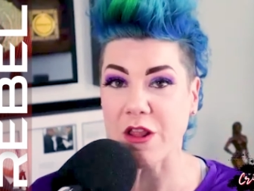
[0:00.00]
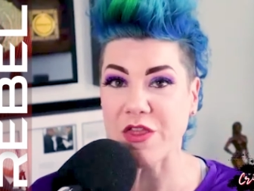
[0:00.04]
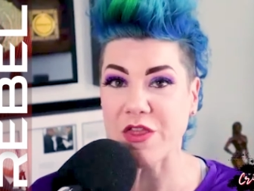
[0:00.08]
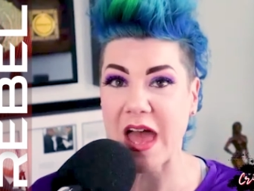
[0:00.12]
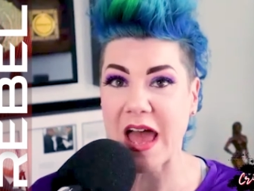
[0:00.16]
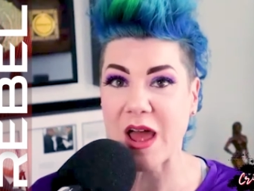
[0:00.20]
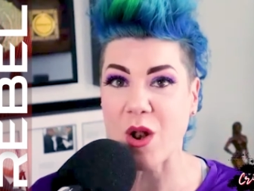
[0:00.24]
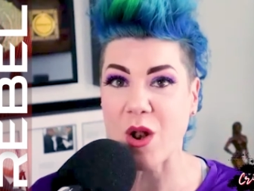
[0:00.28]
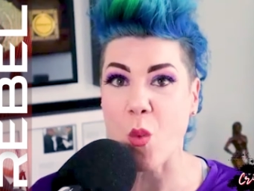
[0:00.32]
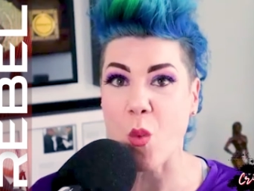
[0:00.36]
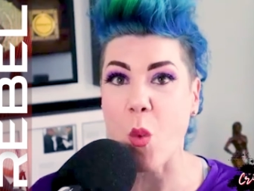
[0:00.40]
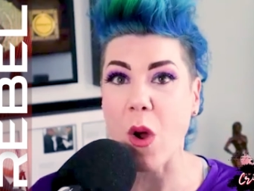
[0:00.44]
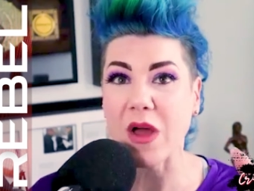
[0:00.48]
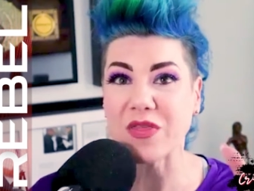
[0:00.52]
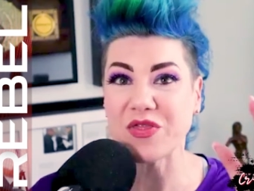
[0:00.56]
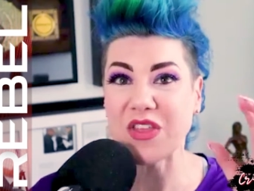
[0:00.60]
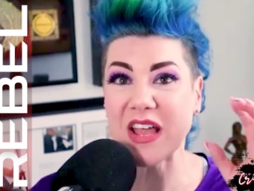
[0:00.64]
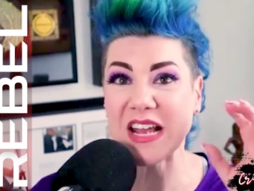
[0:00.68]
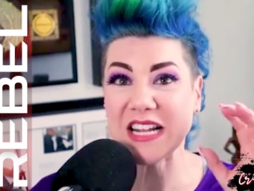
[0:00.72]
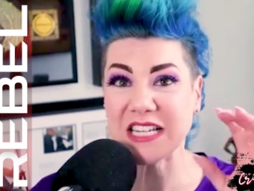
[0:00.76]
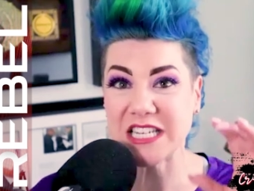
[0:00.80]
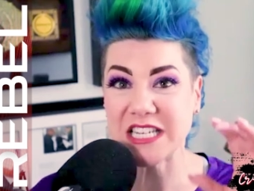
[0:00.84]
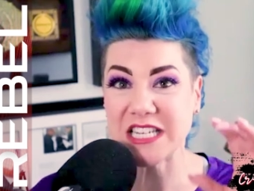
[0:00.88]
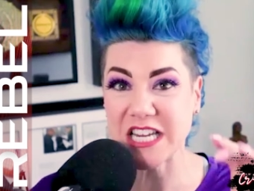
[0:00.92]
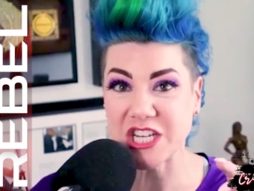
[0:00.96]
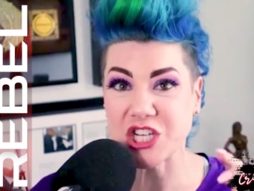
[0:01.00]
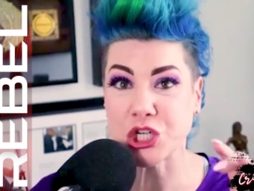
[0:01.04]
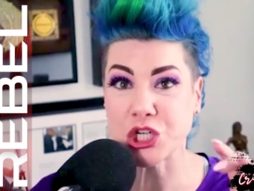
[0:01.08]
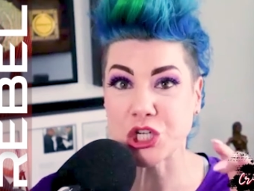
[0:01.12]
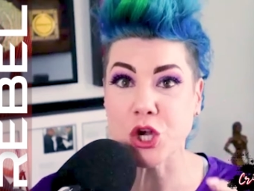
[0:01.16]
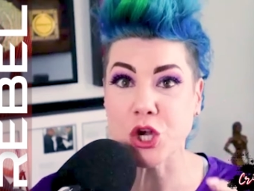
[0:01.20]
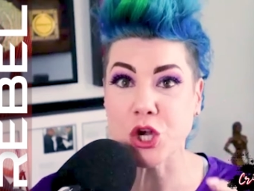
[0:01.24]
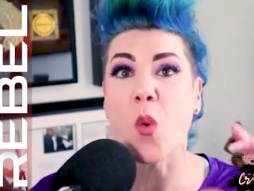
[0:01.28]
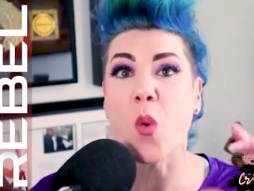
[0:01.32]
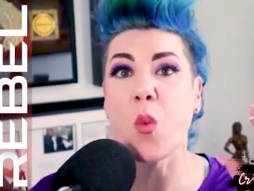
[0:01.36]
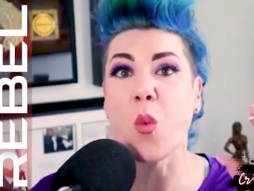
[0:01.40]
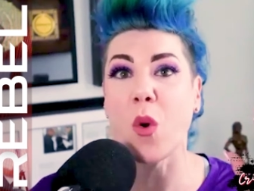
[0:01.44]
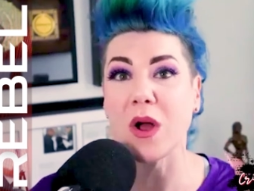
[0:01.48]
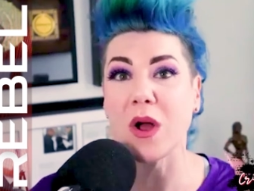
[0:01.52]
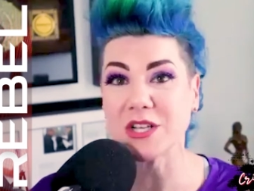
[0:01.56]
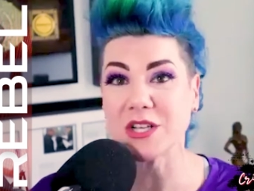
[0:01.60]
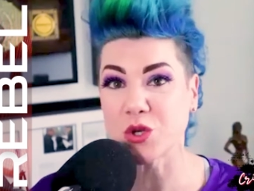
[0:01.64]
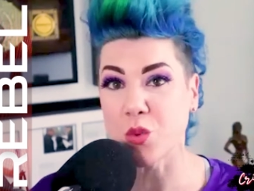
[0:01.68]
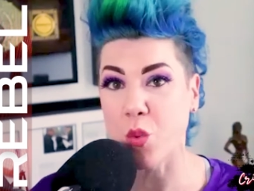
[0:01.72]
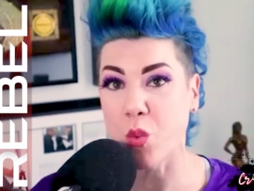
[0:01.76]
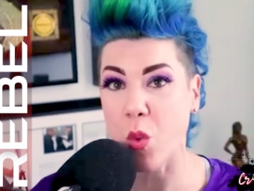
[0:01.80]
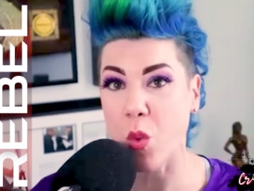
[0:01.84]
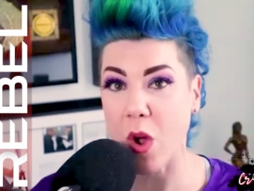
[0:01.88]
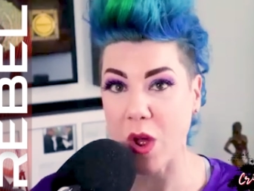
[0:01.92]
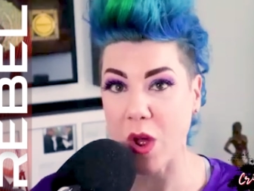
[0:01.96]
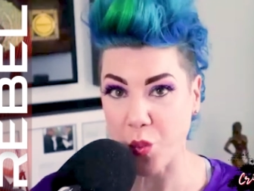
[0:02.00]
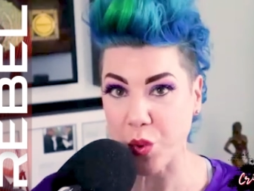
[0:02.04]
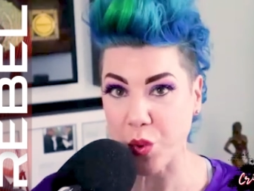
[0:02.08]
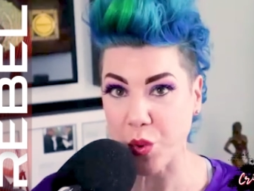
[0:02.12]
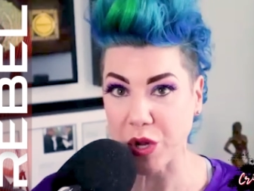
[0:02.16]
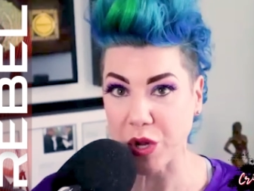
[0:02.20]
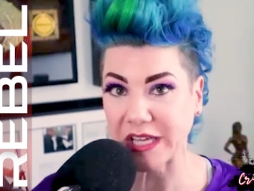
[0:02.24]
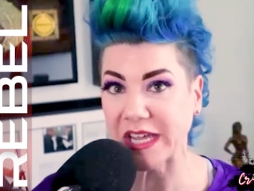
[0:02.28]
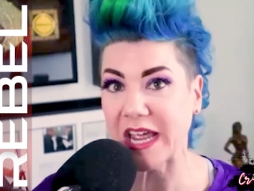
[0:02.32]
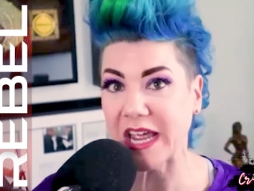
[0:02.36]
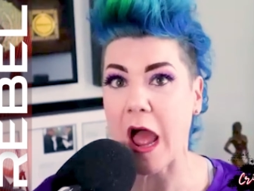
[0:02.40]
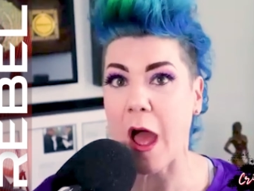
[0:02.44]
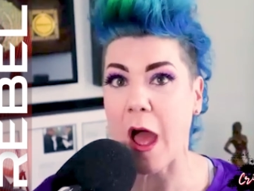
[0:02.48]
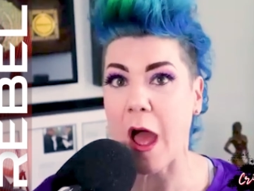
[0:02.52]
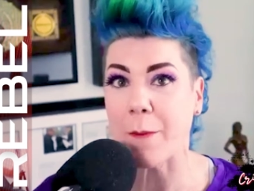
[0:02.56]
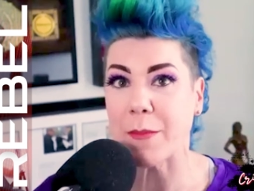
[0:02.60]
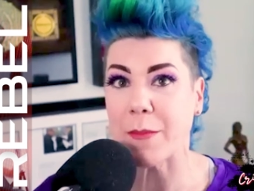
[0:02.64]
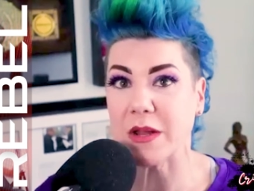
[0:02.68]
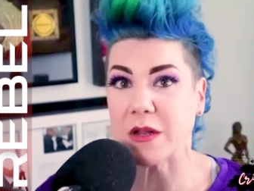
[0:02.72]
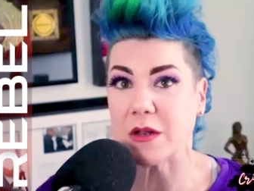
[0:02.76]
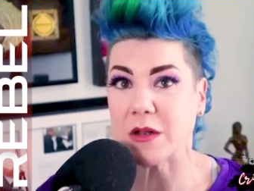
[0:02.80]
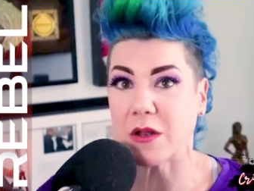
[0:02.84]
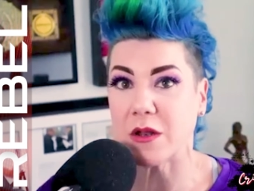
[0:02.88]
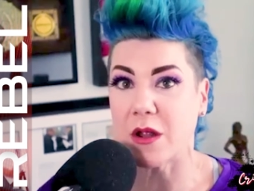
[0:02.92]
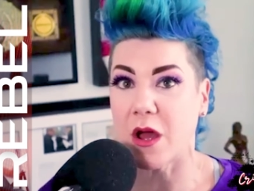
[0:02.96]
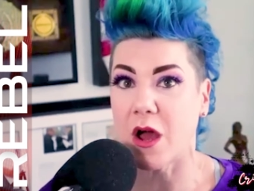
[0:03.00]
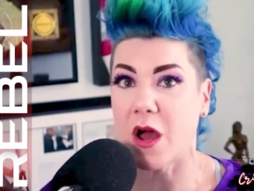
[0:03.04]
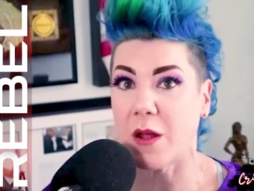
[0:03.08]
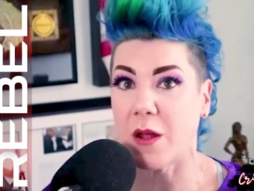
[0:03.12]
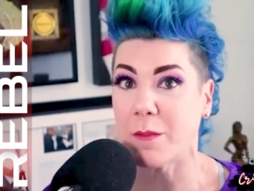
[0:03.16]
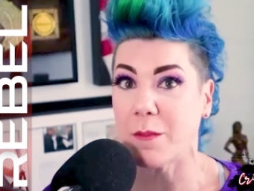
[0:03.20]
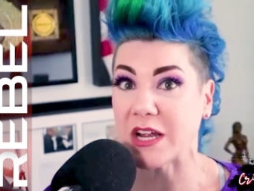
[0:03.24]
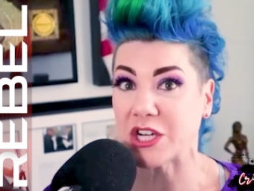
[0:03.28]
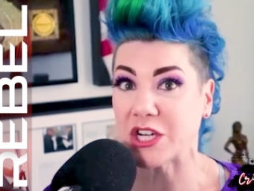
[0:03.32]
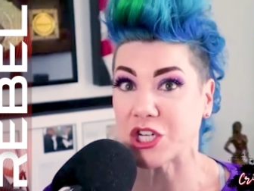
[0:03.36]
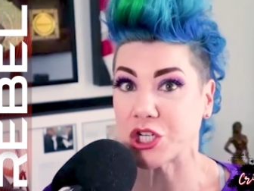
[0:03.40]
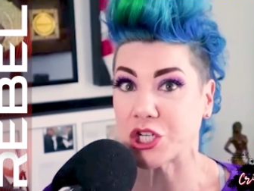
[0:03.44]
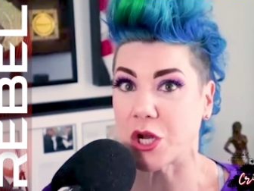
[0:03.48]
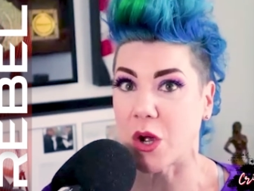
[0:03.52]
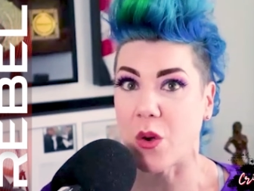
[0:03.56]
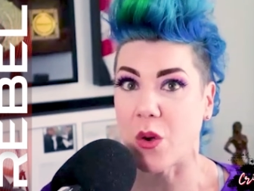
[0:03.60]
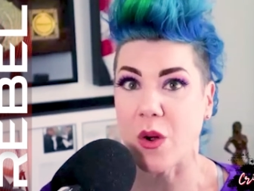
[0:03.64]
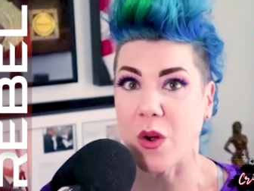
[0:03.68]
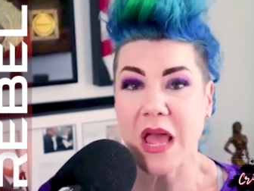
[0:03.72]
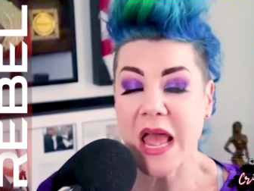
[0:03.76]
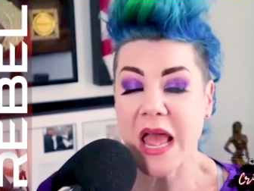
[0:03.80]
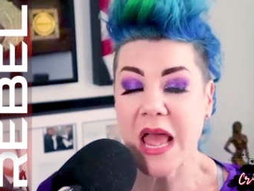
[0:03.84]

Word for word: that what they did show was what really happened on my show.